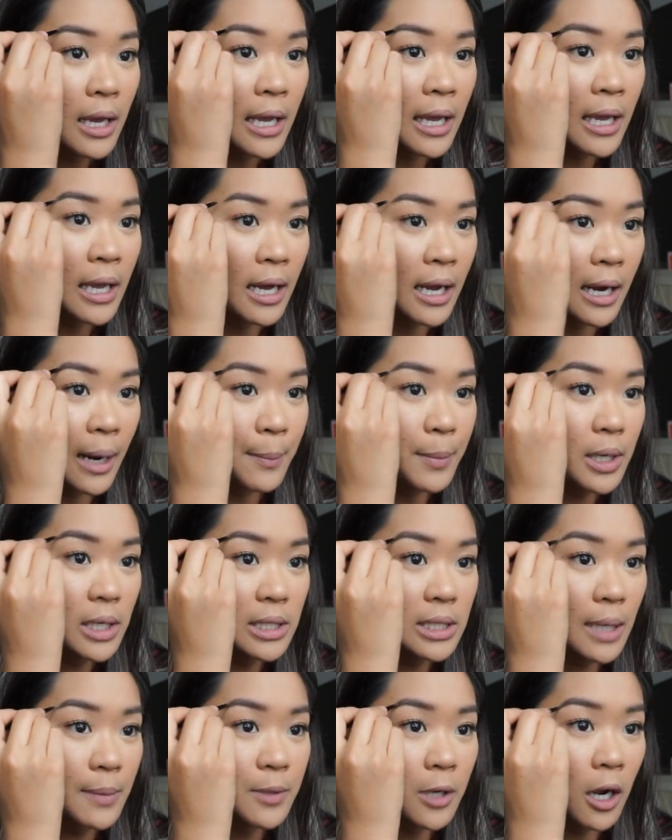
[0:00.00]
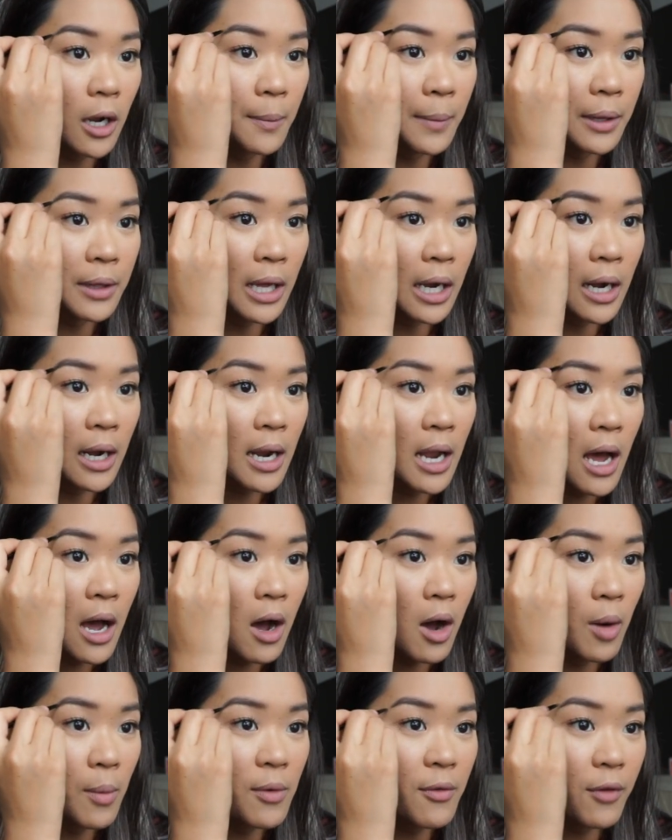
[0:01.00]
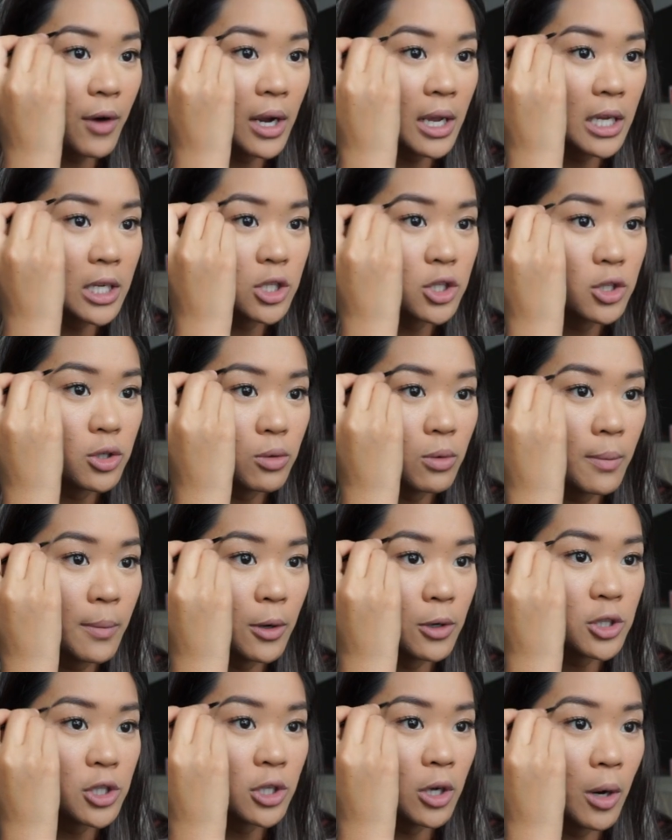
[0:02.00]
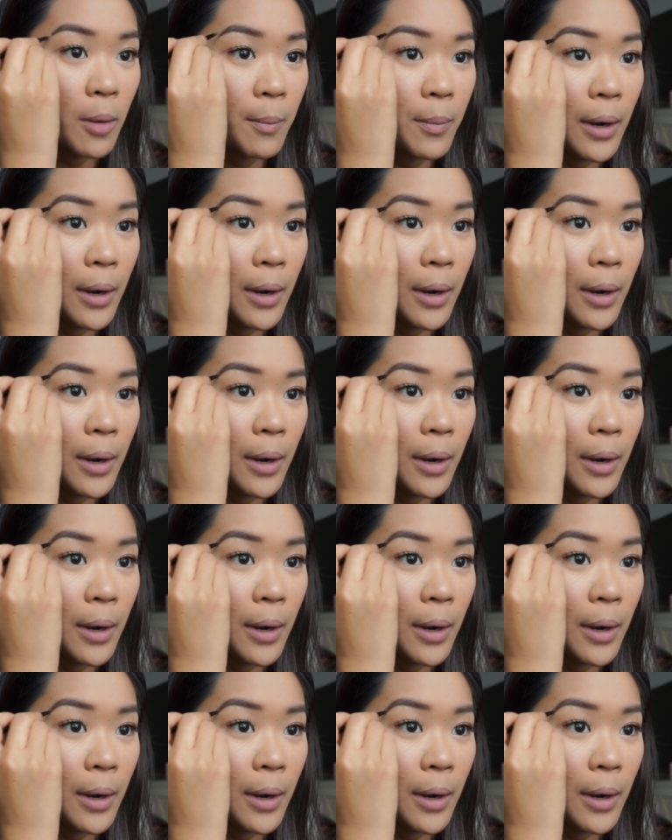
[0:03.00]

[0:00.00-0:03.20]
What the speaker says: And I'm gonna stop talking about that now before I get too emotional.